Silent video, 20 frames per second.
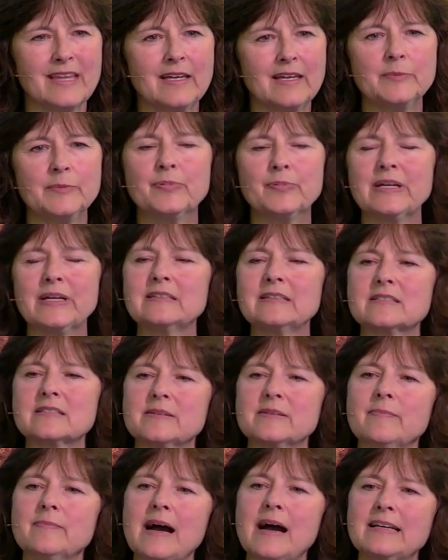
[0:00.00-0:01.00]
It brings
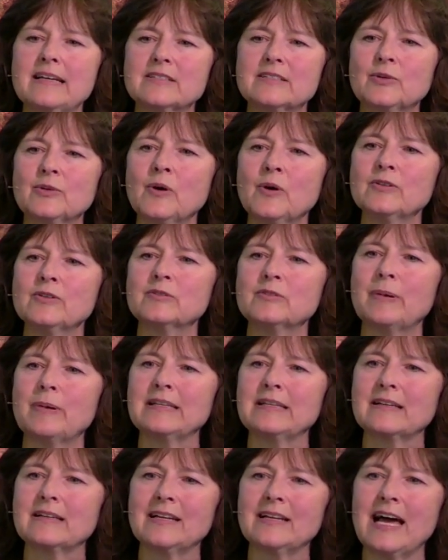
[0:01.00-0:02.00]
to mind a quote
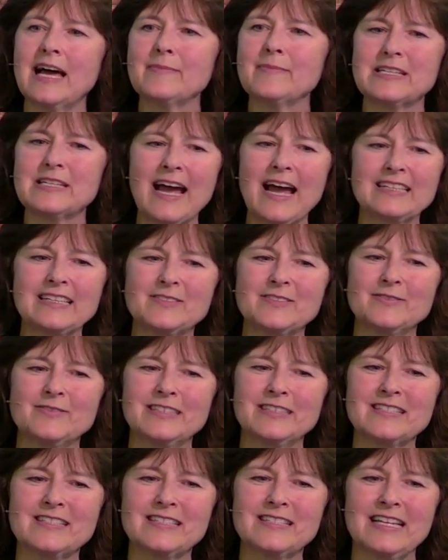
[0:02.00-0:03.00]
by the climate
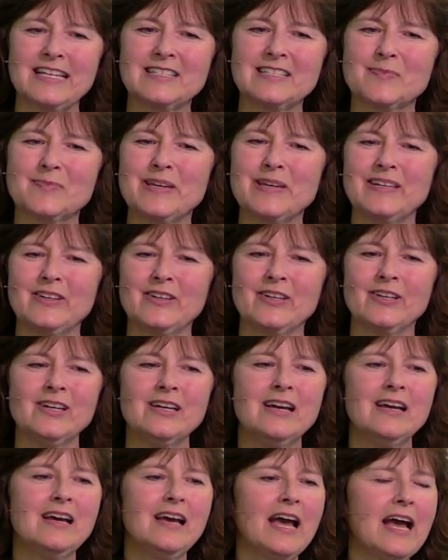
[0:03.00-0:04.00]
activist and speaker
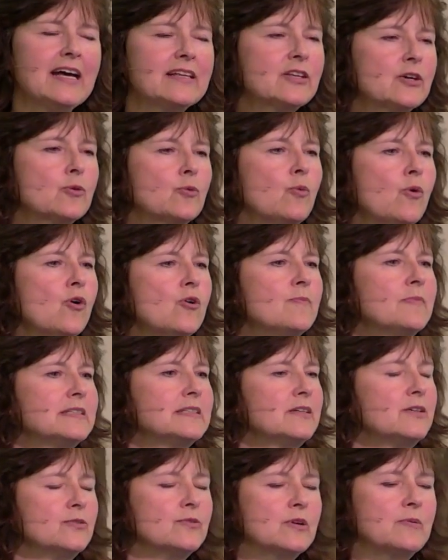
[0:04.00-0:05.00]
Heather
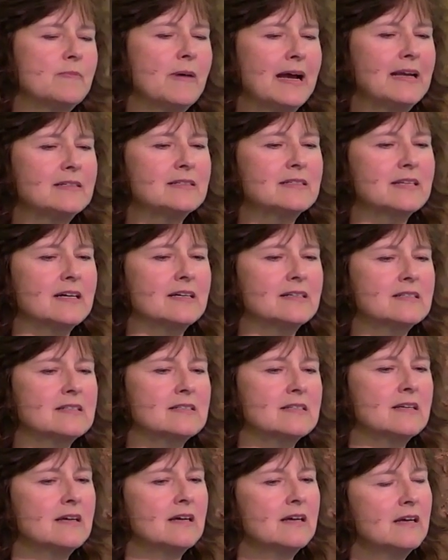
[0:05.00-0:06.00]
Warman, who reminds
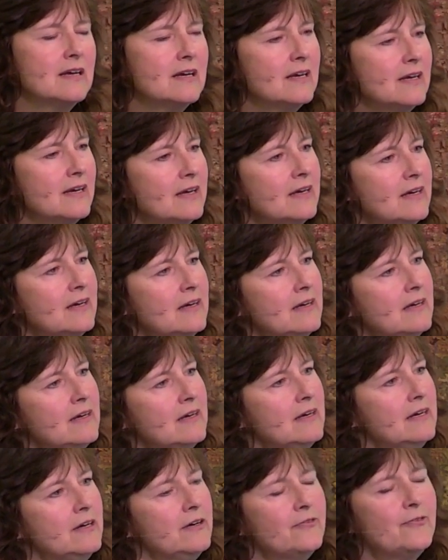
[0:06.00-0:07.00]
us,
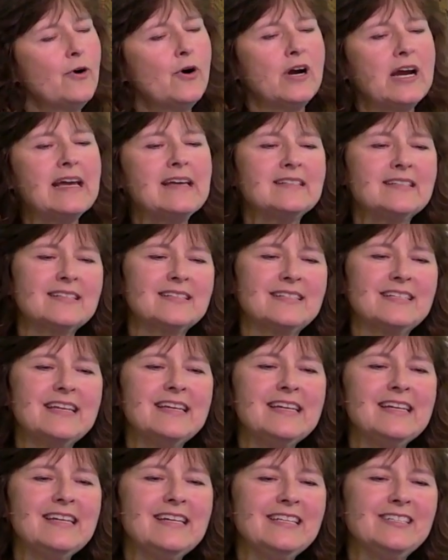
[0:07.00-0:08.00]
"For a
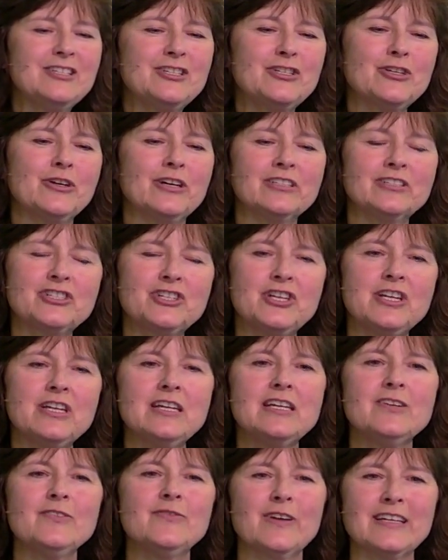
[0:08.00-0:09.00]
seed to
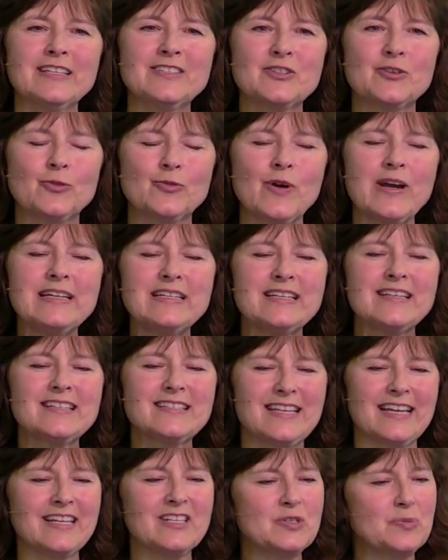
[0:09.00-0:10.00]
achieve its
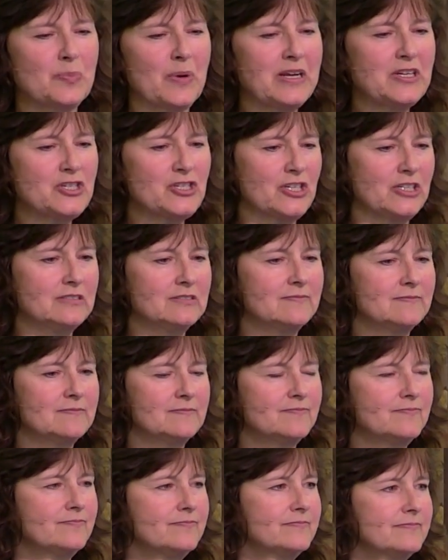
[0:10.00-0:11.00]
greatest expression,
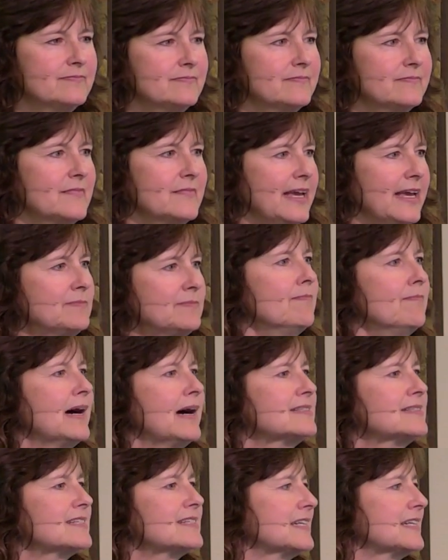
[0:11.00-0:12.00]
it
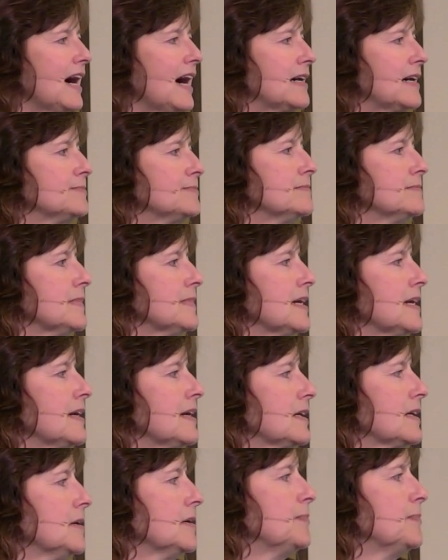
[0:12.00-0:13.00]
must come
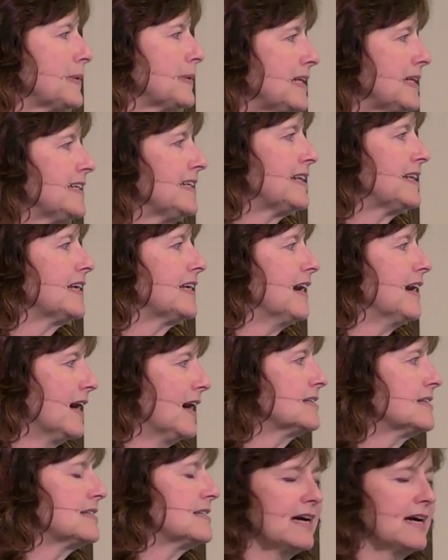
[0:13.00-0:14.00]
completely
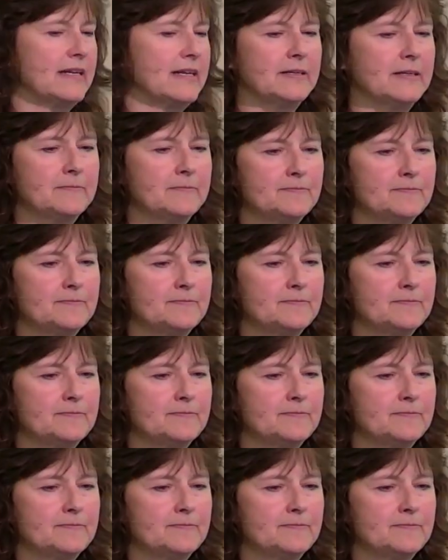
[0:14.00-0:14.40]
undone.